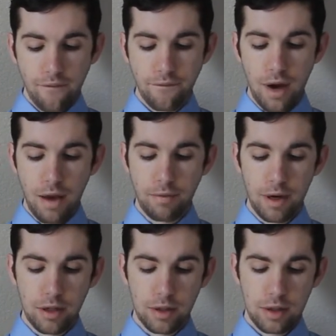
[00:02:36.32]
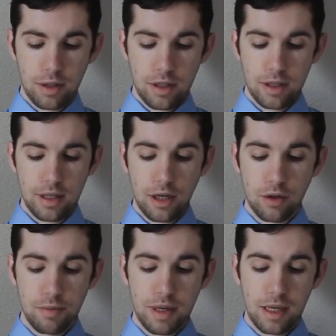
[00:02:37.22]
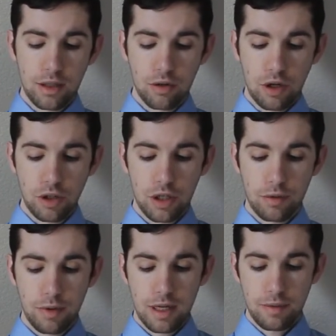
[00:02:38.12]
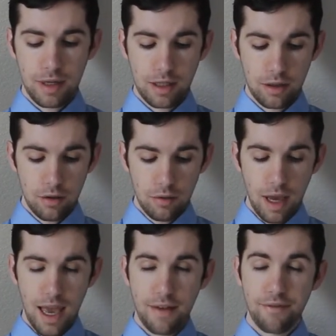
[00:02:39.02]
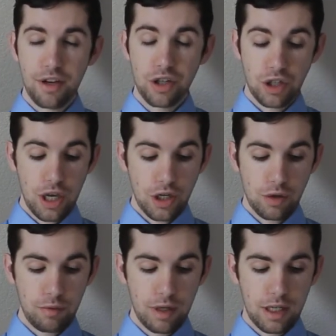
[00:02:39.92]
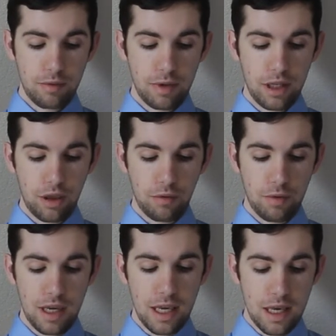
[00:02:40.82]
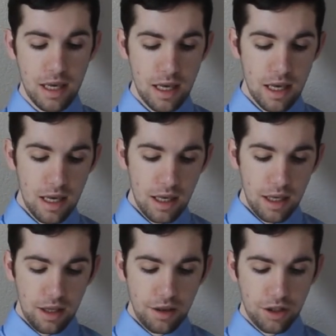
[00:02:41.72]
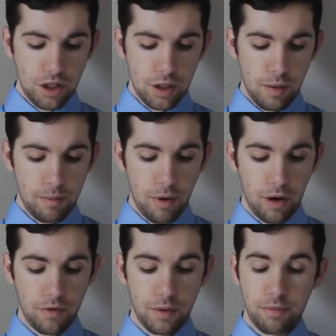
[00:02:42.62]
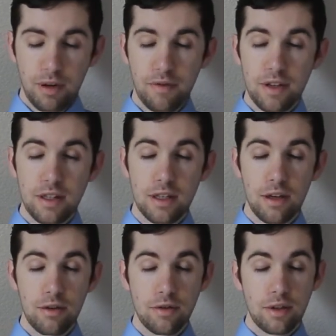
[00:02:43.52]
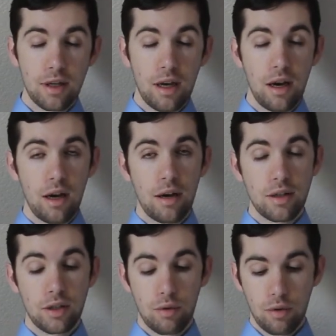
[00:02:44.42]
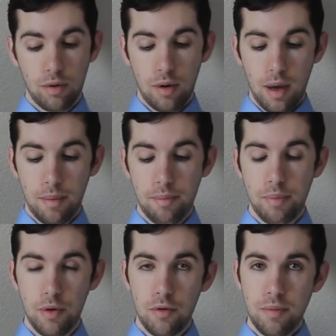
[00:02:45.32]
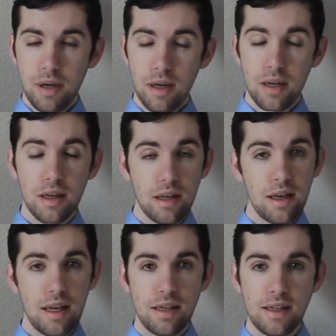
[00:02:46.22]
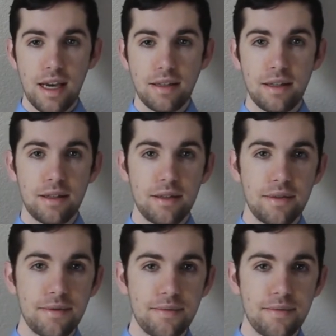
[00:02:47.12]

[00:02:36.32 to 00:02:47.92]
Five Wells is scheduled to begin construction in 2022 and finish in 2023. This is one part of the previous year's solar boom in Texas.